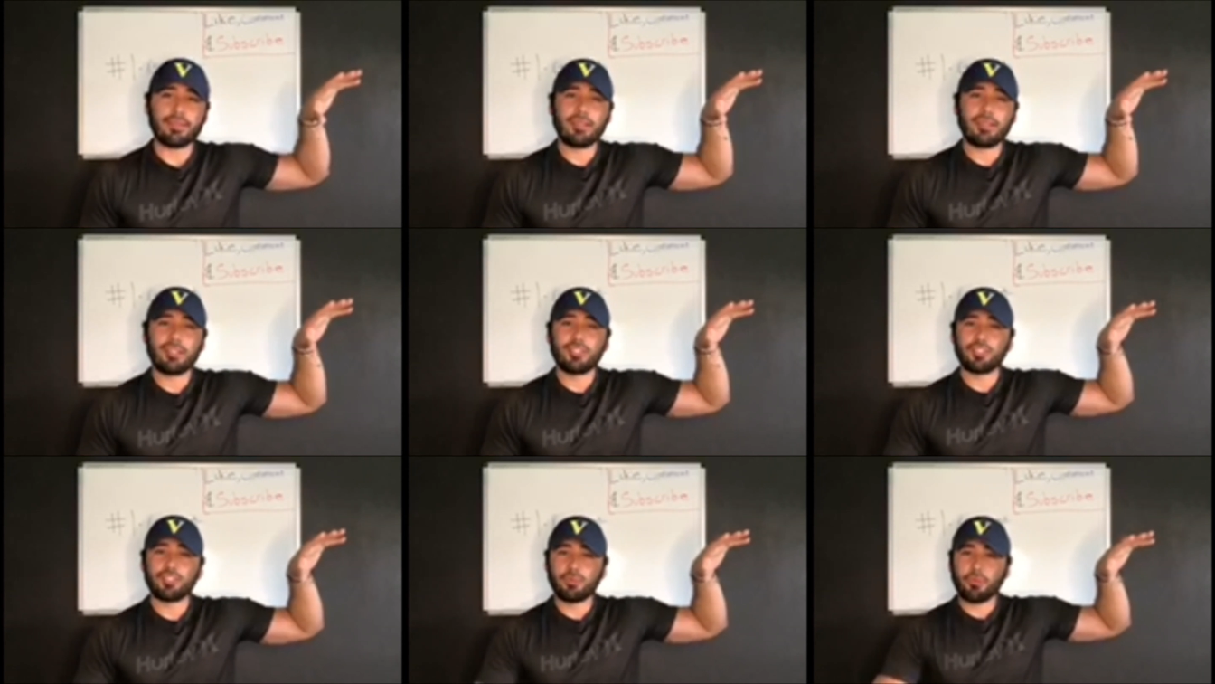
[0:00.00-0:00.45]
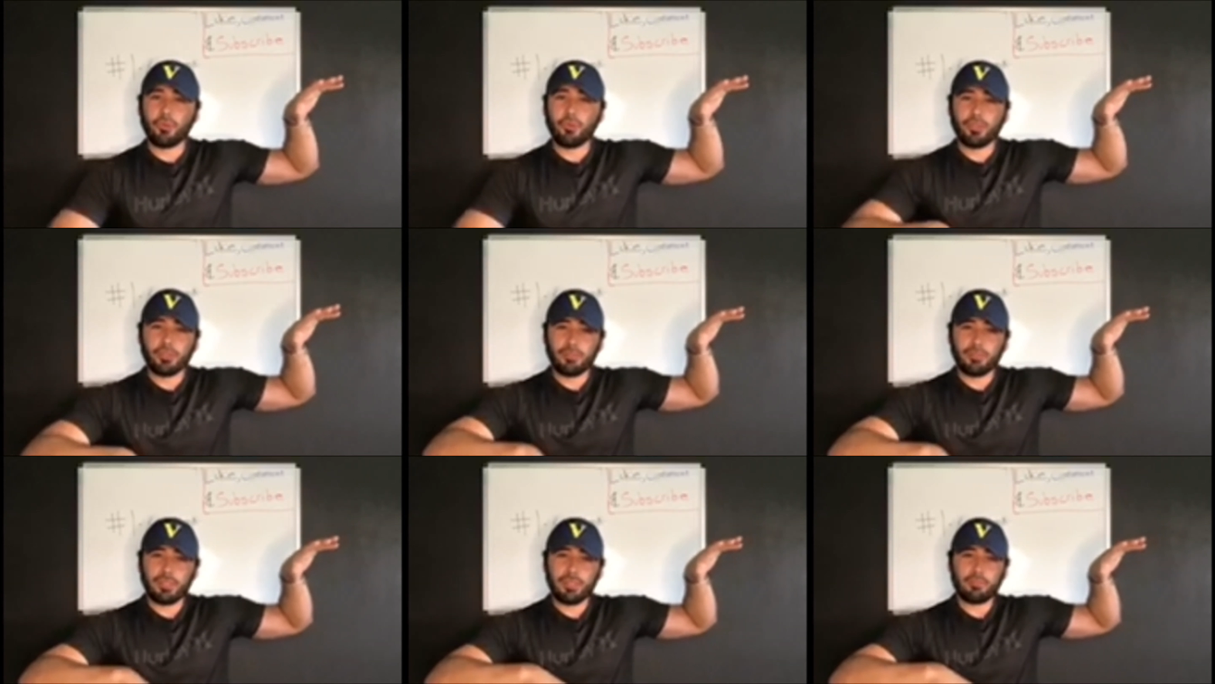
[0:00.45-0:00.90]
supporting
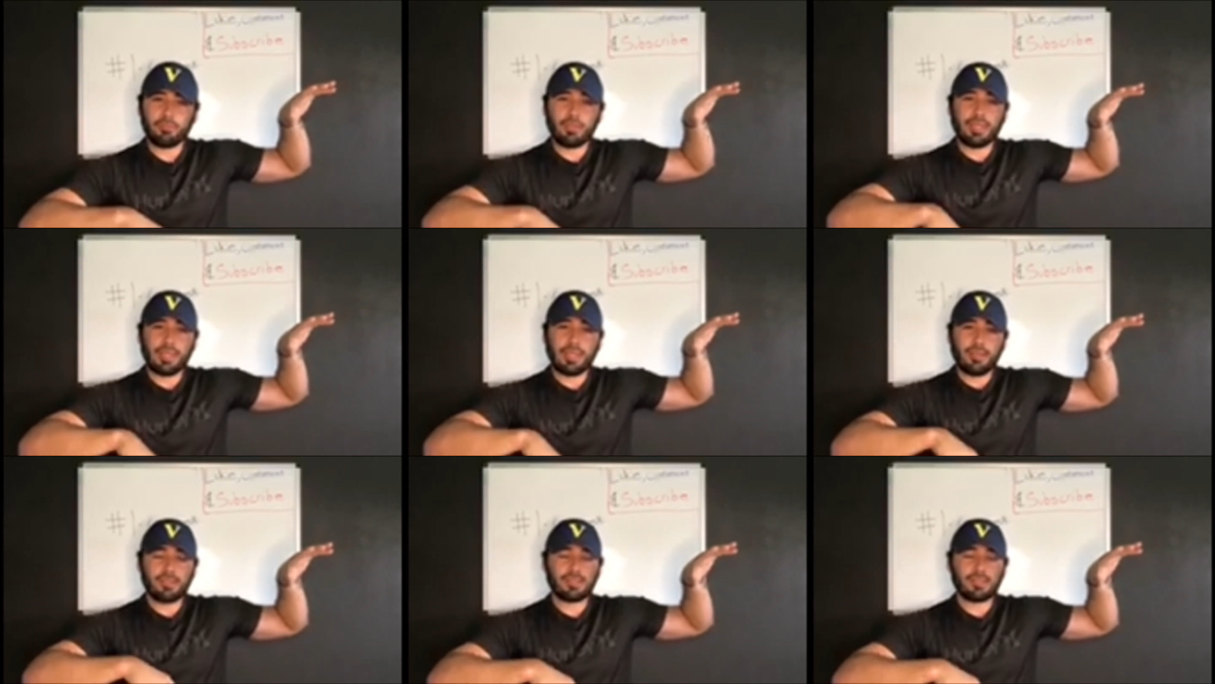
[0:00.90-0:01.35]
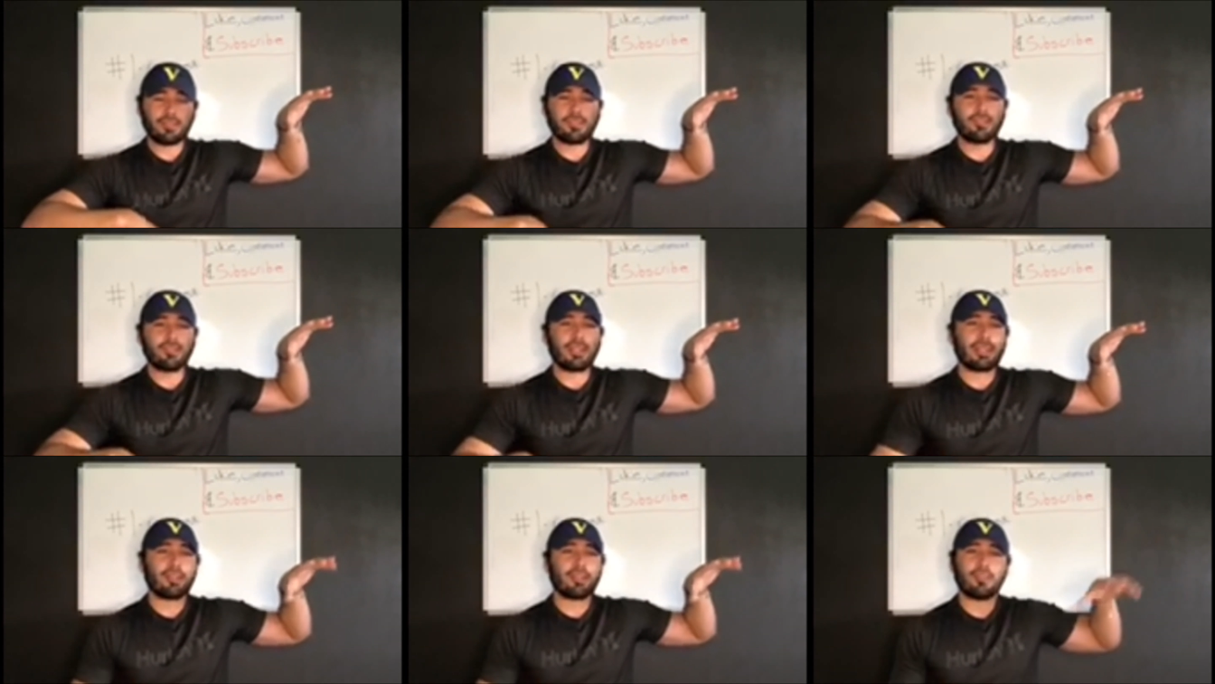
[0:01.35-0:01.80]
me right now because they're
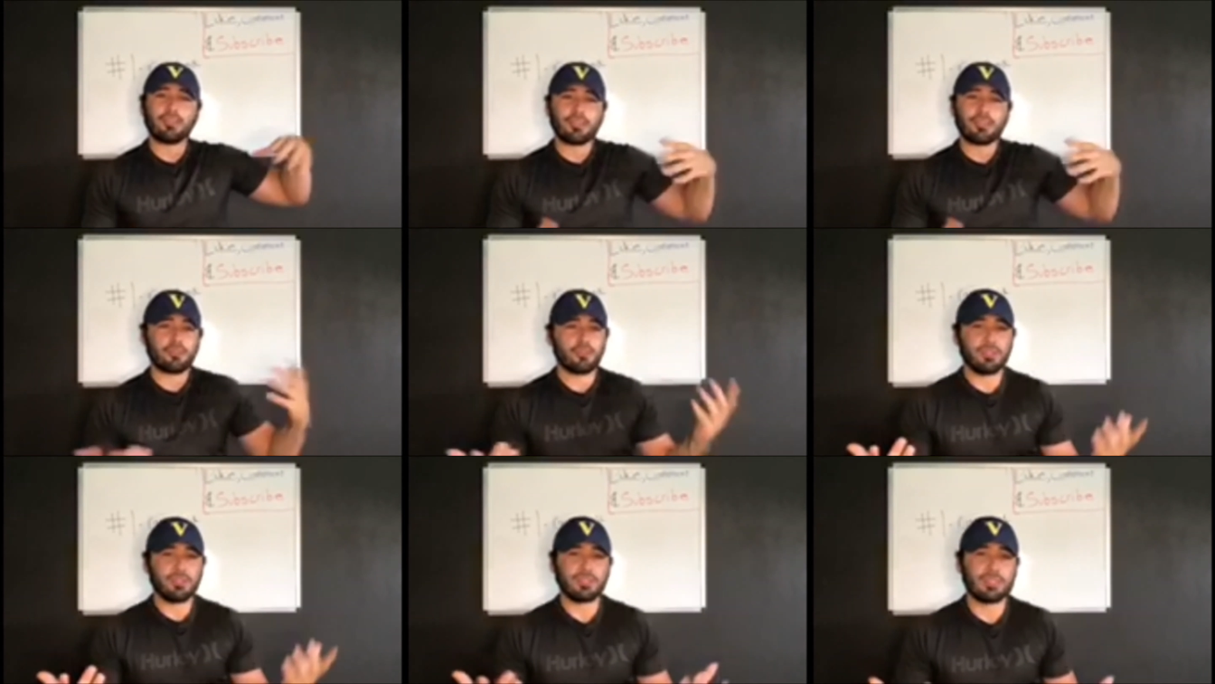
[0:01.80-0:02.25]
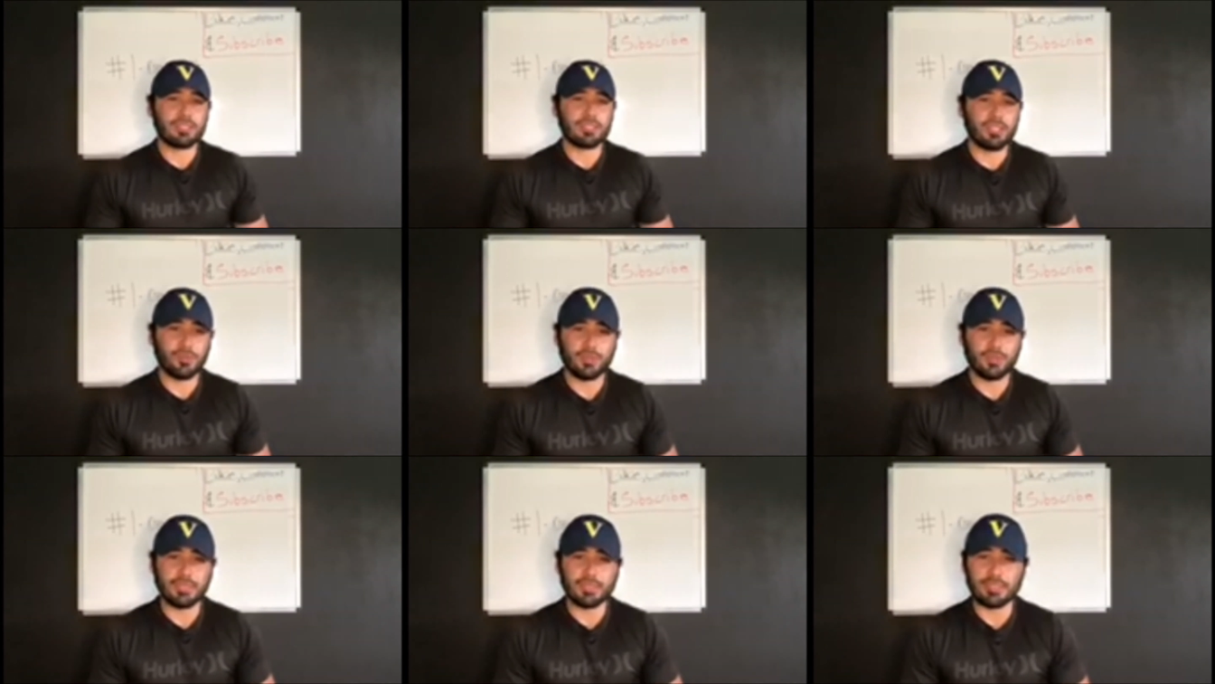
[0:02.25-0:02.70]
like, oh, this fool doesn't know
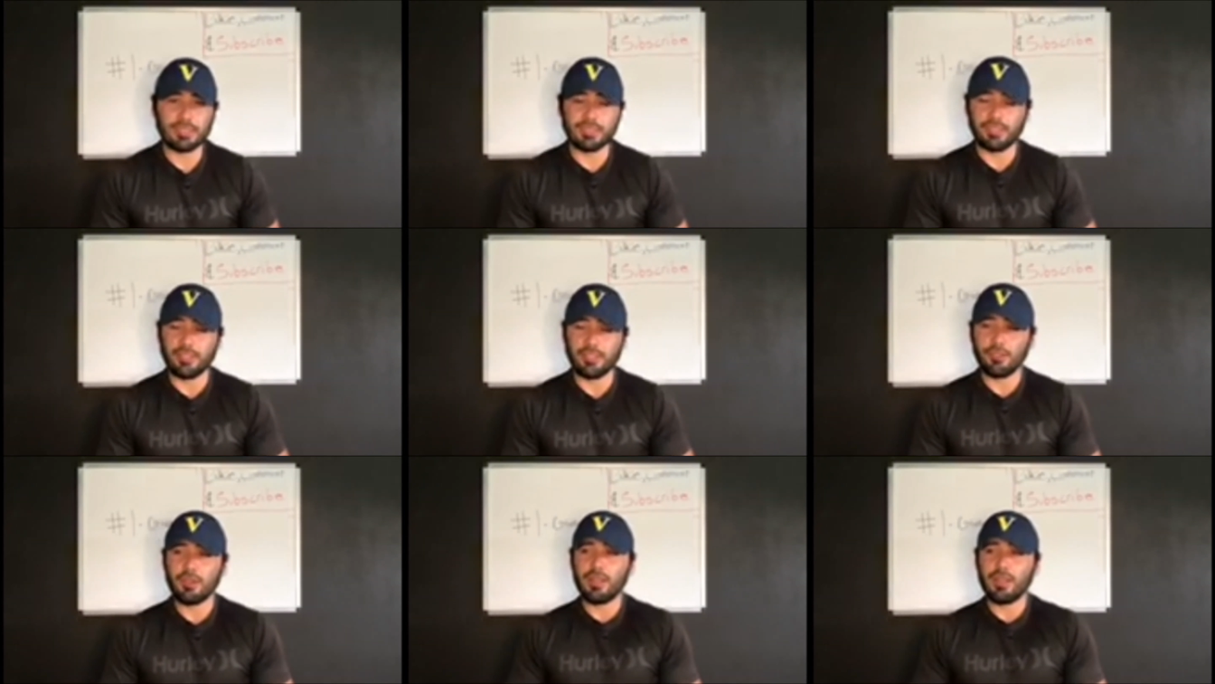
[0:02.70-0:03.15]
nothing, you know.